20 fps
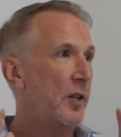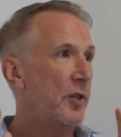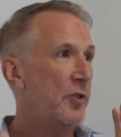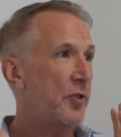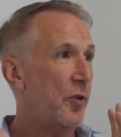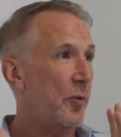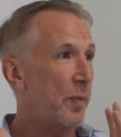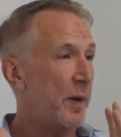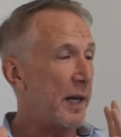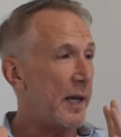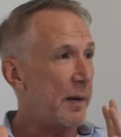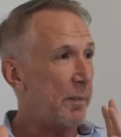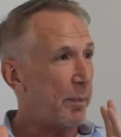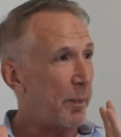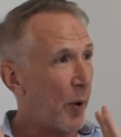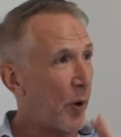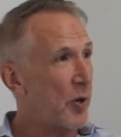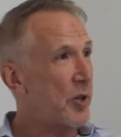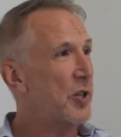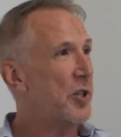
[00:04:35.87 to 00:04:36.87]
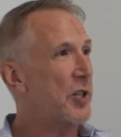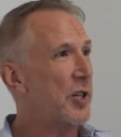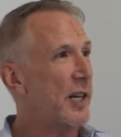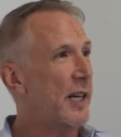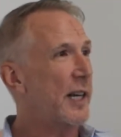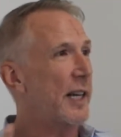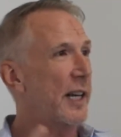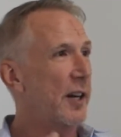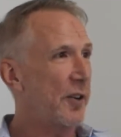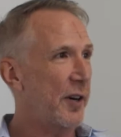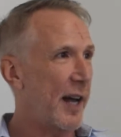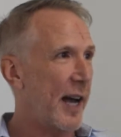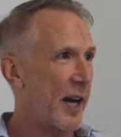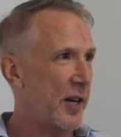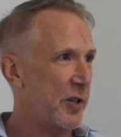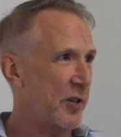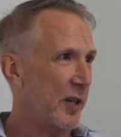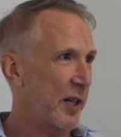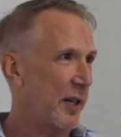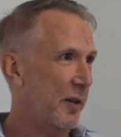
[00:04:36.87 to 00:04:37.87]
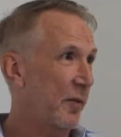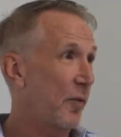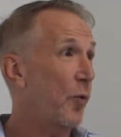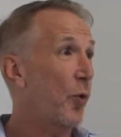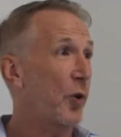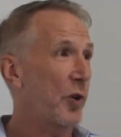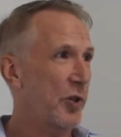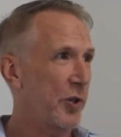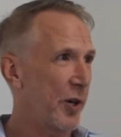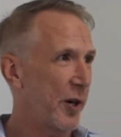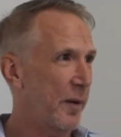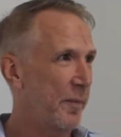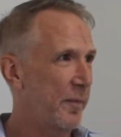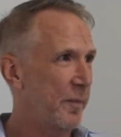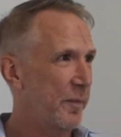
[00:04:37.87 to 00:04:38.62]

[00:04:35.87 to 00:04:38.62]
to be purchasing internationally, for sure.